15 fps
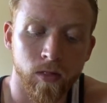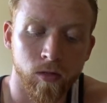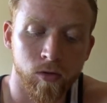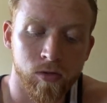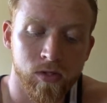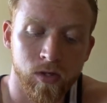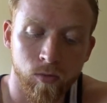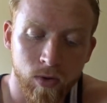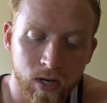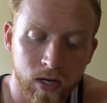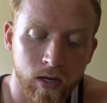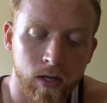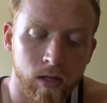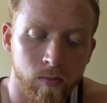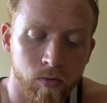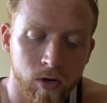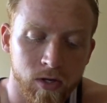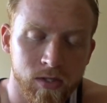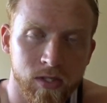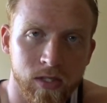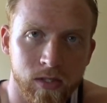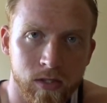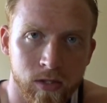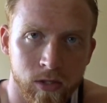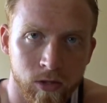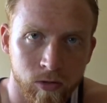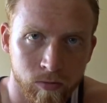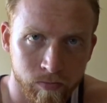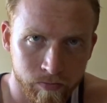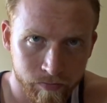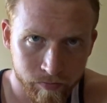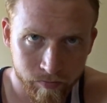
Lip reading: losing weight in the process. So